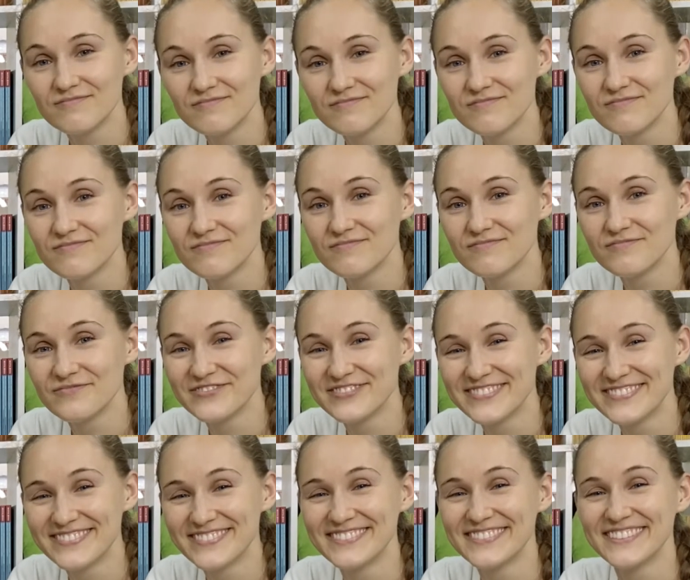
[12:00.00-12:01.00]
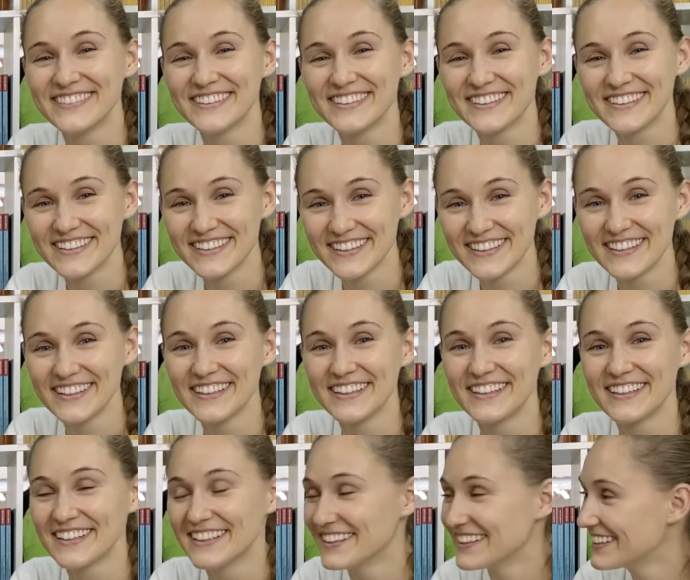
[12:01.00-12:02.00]

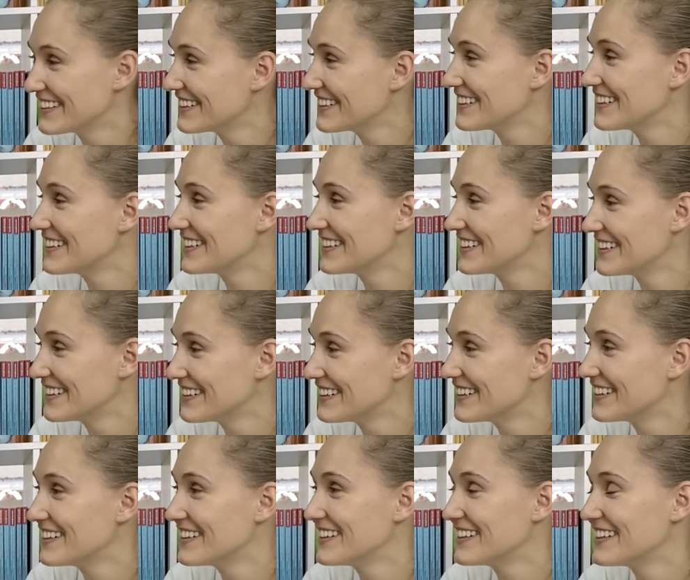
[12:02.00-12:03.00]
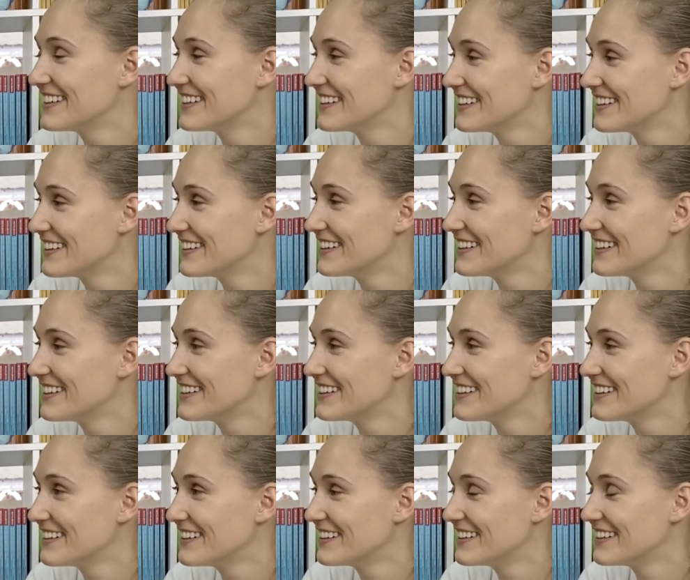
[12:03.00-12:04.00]

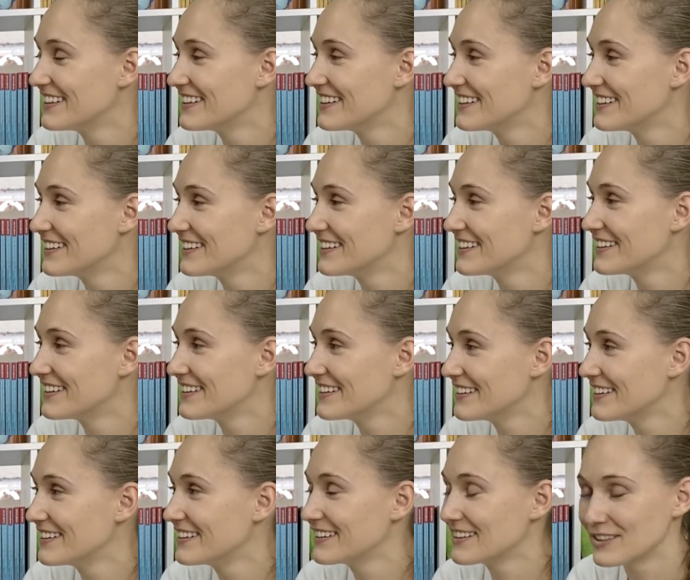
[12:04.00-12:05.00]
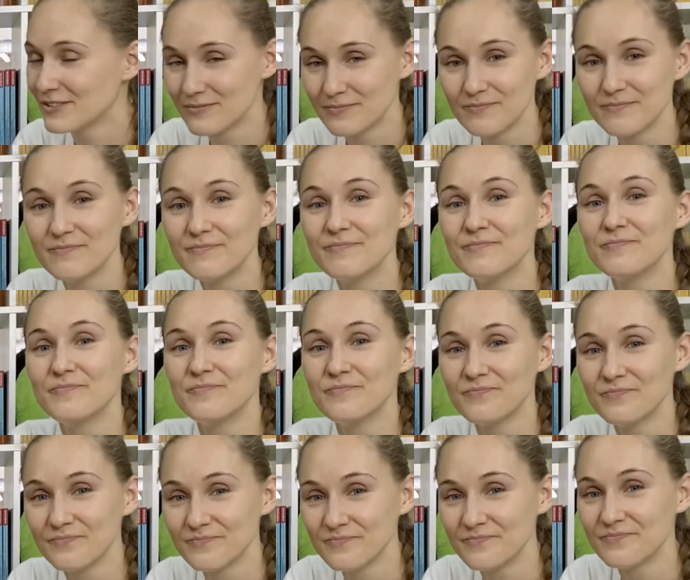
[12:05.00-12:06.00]

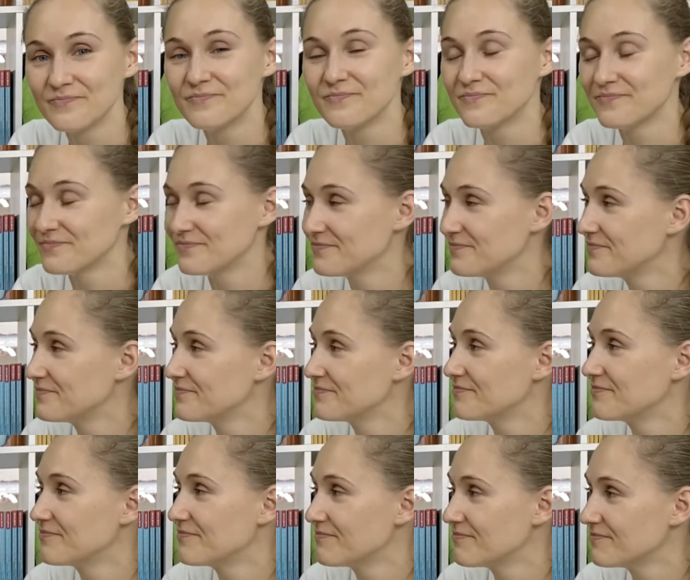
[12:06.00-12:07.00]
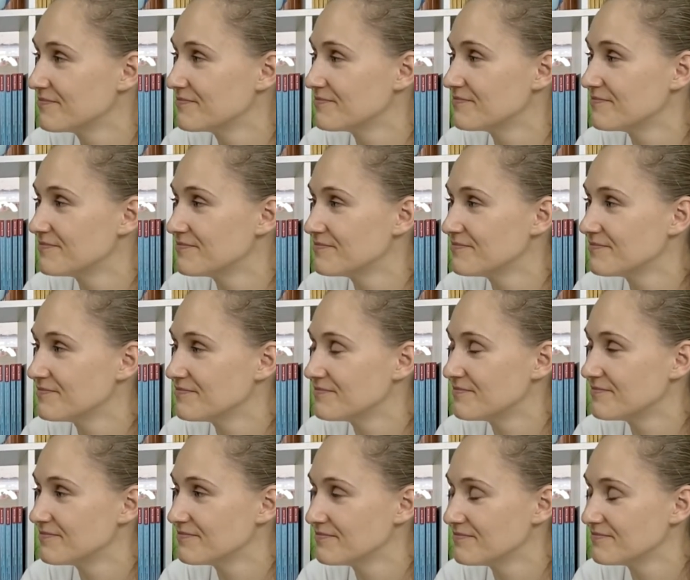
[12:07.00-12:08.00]
The person shown says nothing.